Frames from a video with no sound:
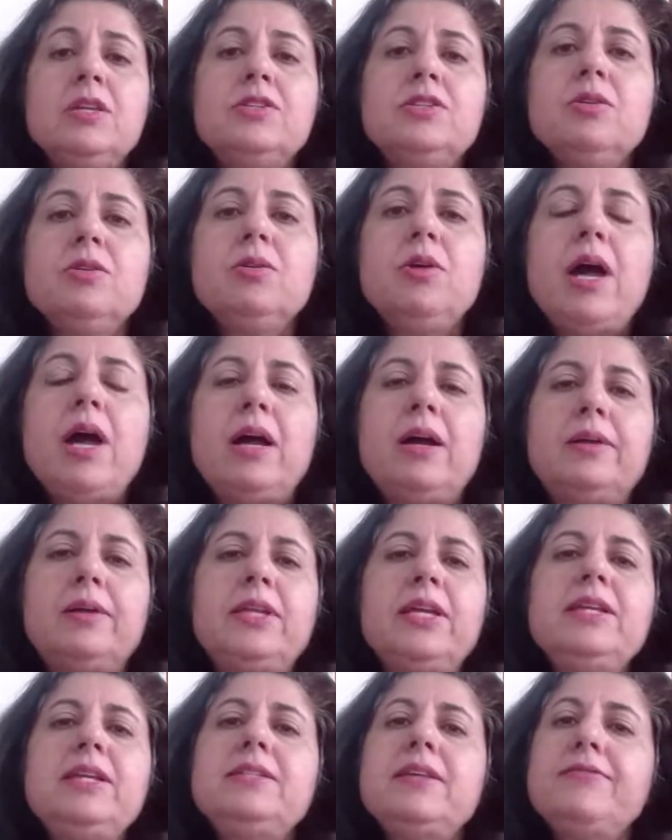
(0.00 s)
So
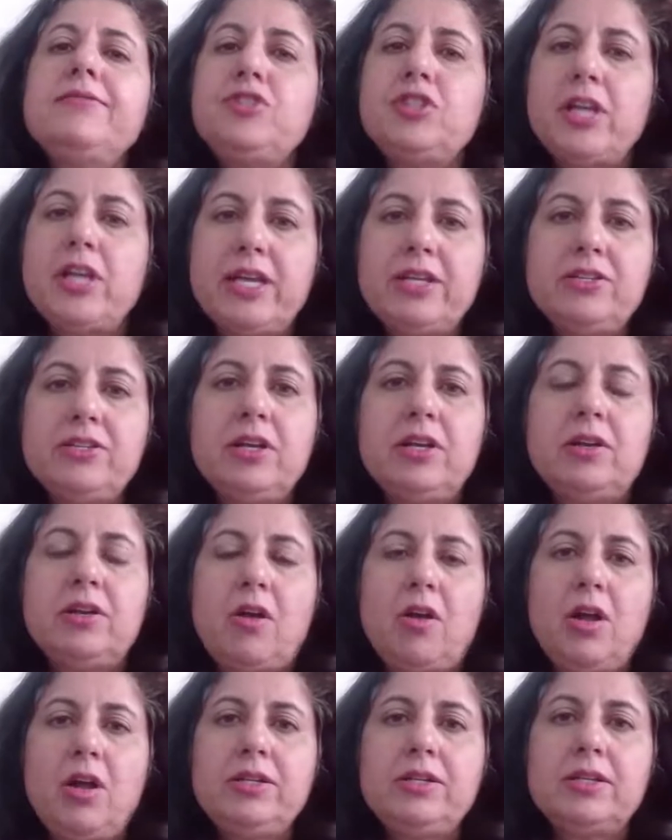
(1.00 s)
things have changed a
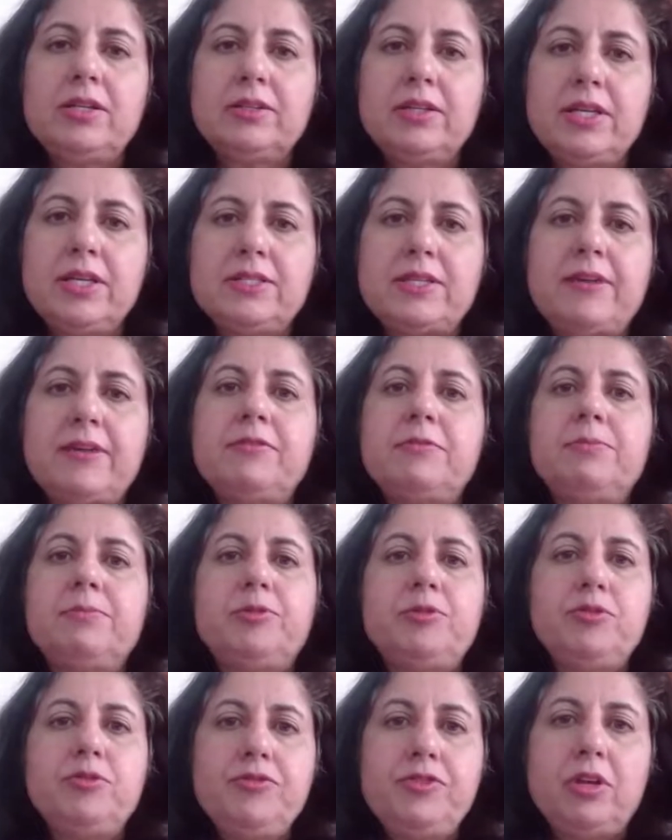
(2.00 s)
lot. Things have
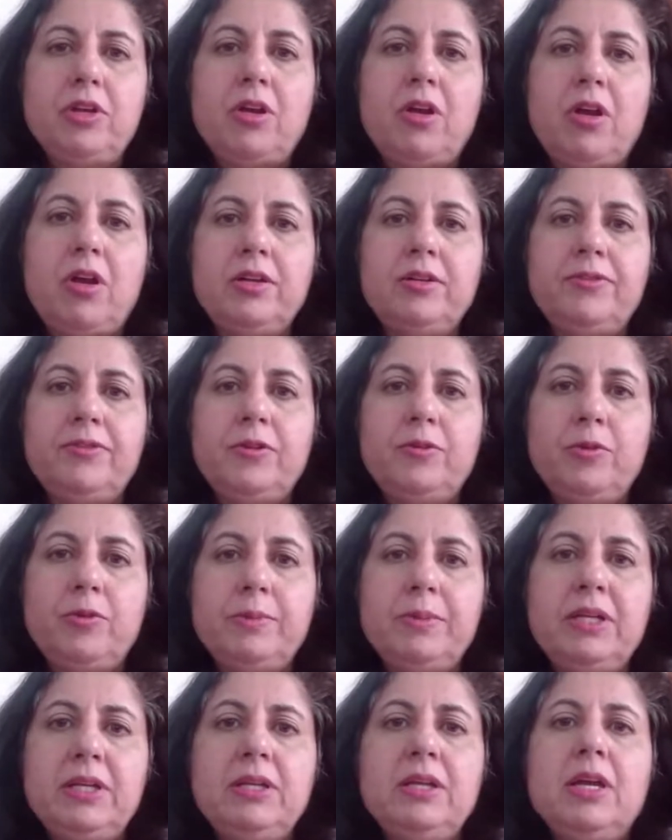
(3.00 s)
improved a lot for
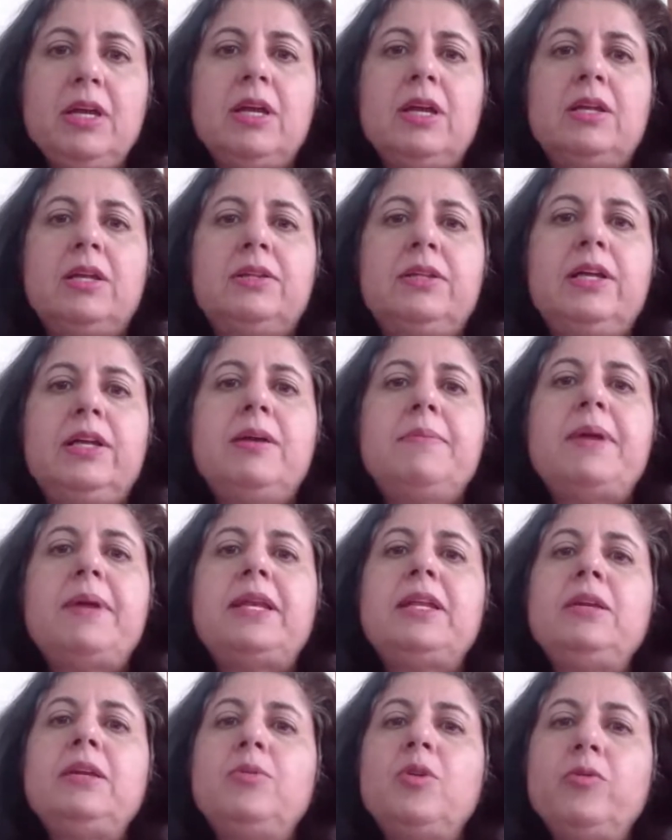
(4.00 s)
women. There are
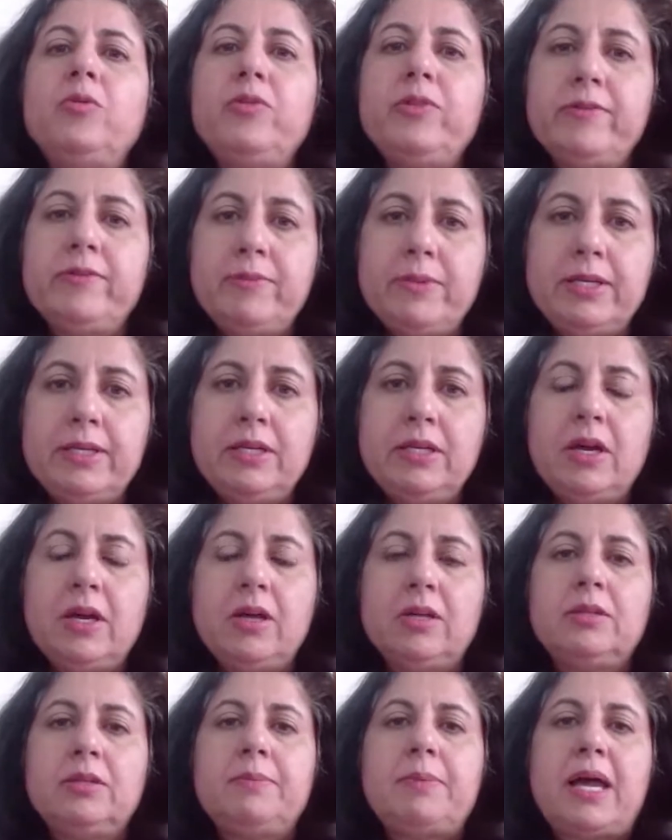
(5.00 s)
many more women
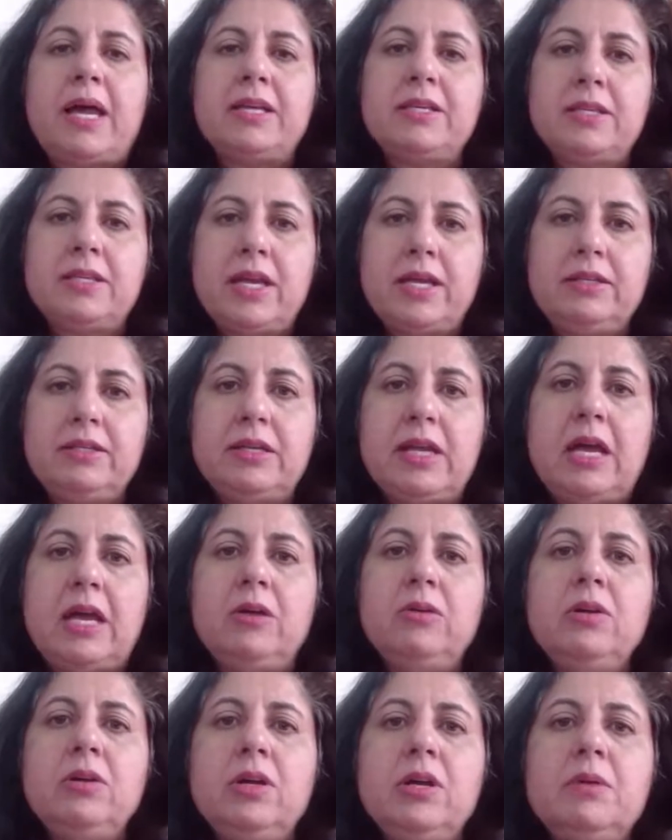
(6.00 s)
on the buy side
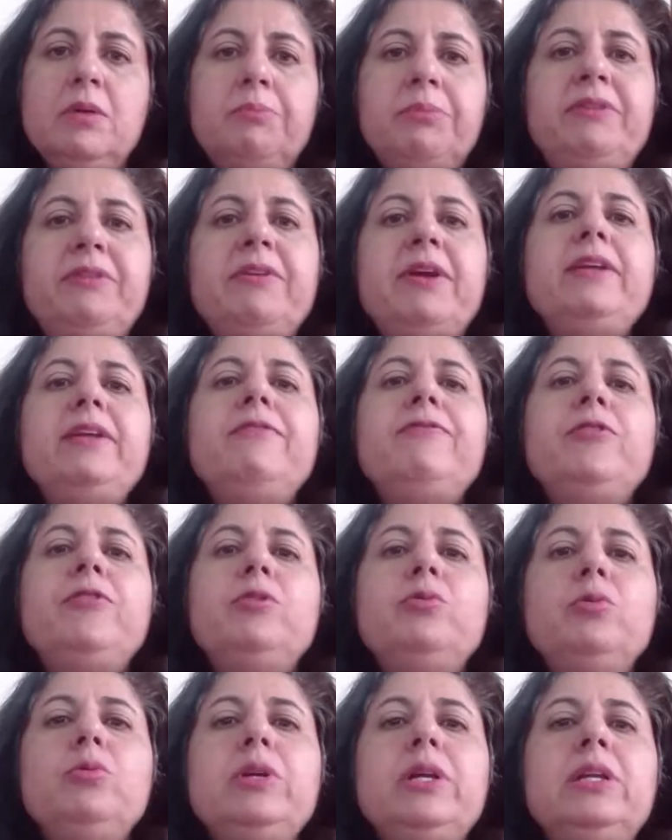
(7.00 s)
now, but very
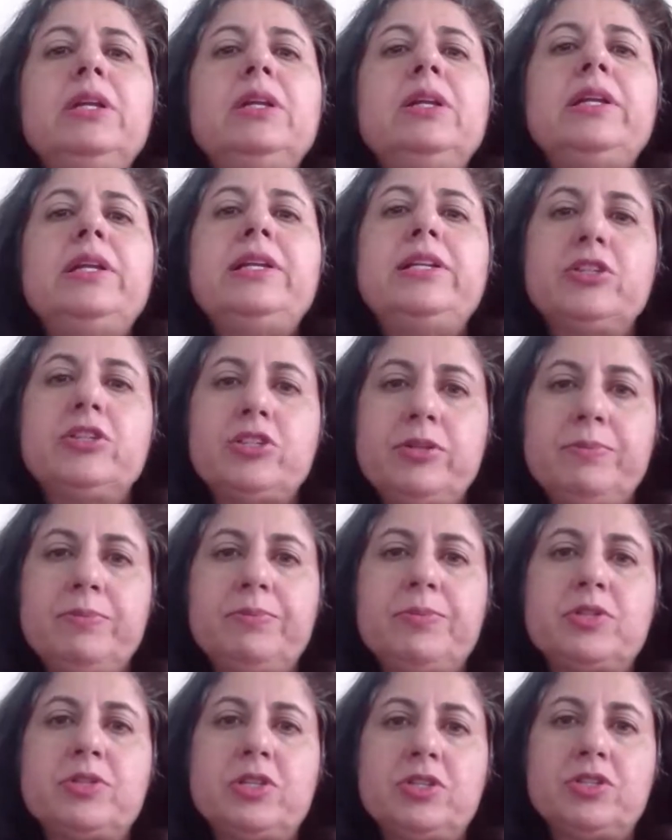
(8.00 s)
few in
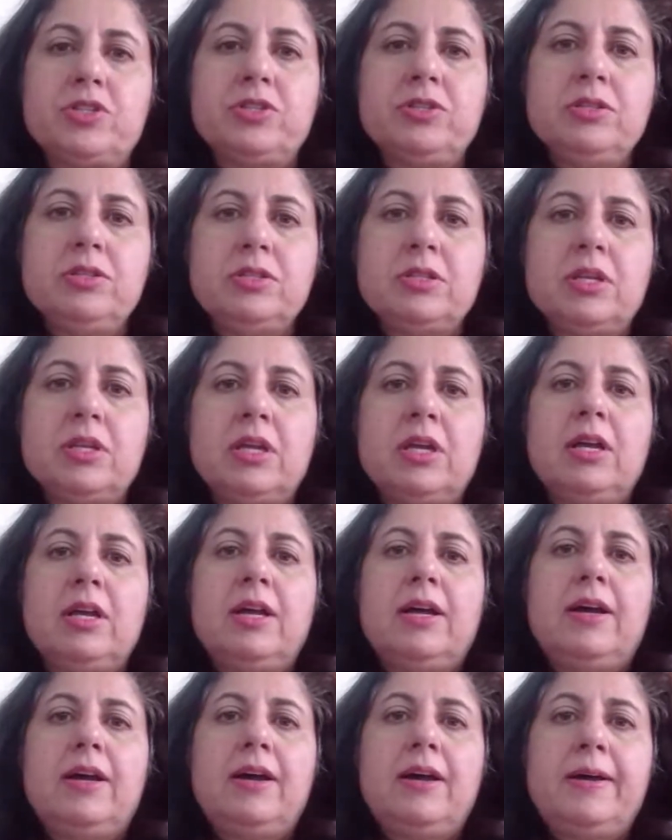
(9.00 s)
leadership positions.
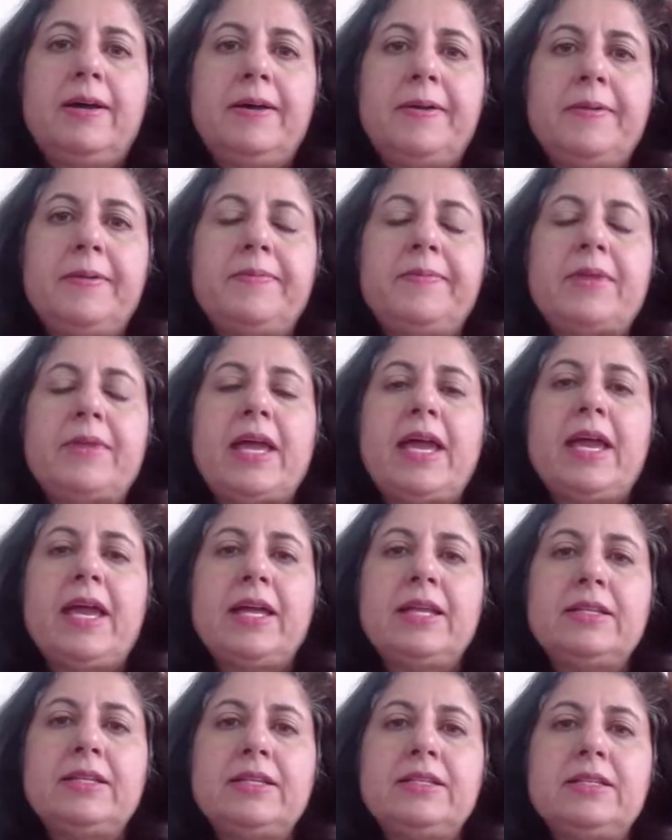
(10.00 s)

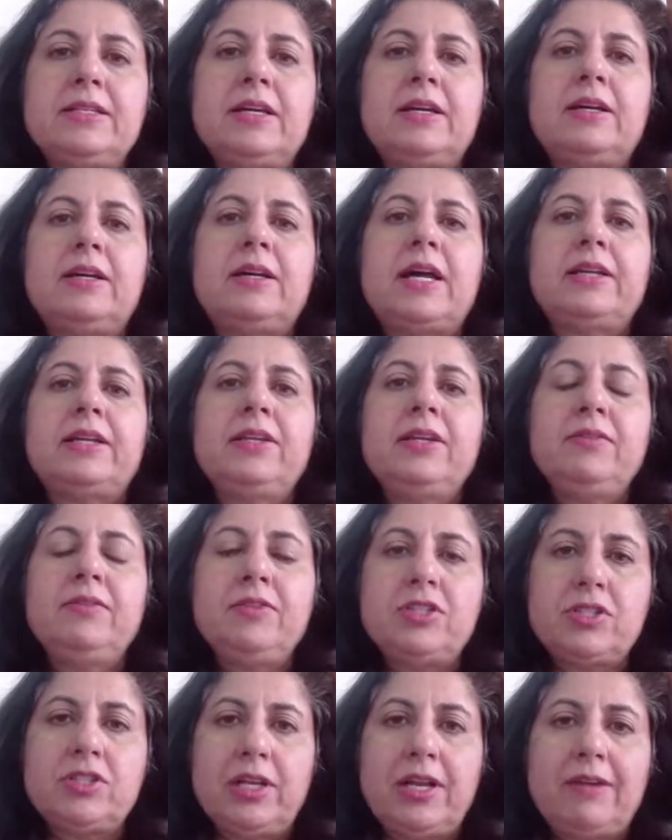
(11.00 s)
And I
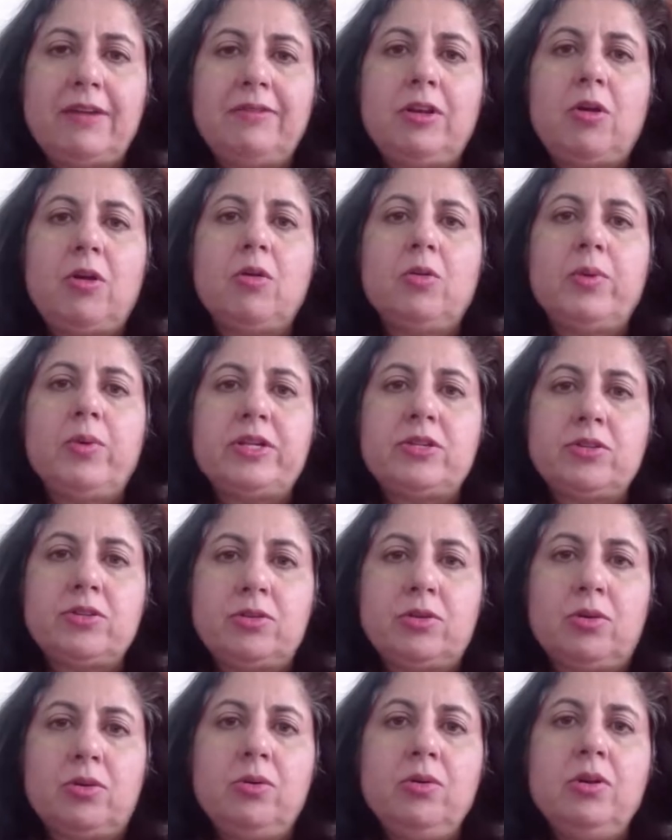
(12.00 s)
think we still have a long way to
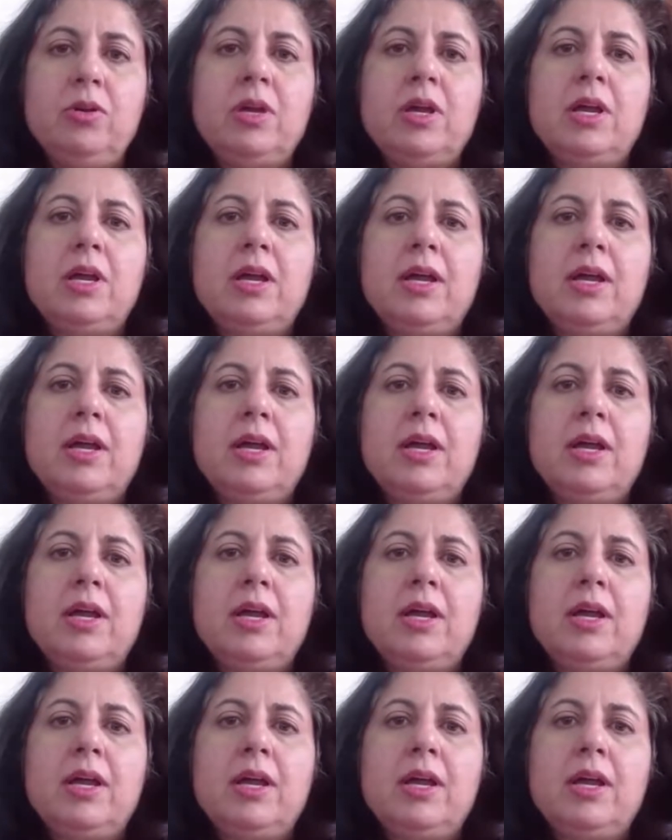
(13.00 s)
go.